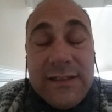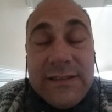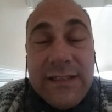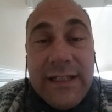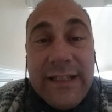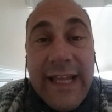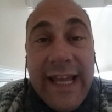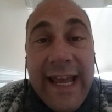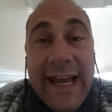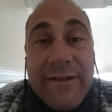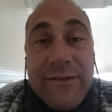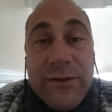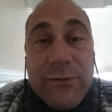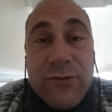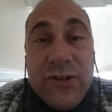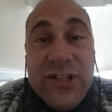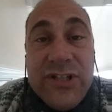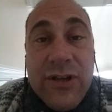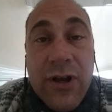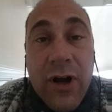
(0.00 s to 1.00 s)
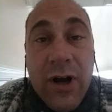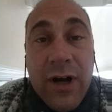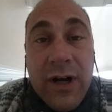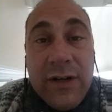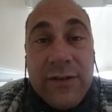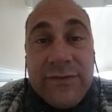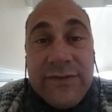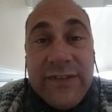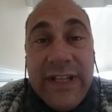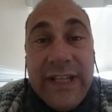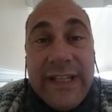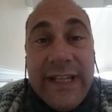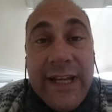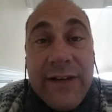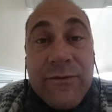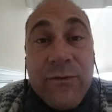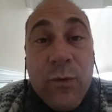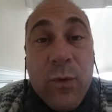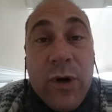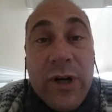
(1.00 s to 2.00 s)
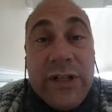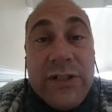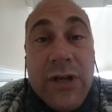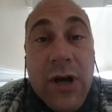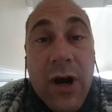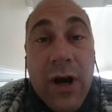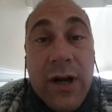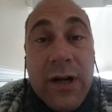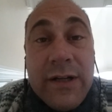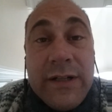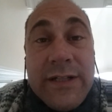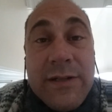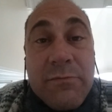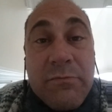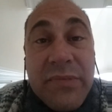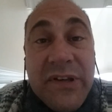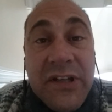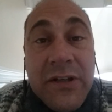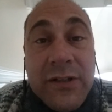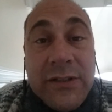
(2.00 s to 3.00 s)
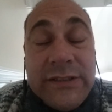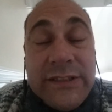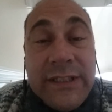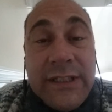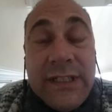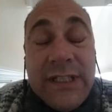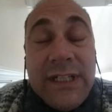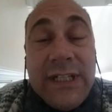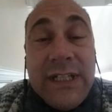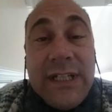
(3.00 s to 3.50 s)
that they haven't resolved, that they've worked hard to build.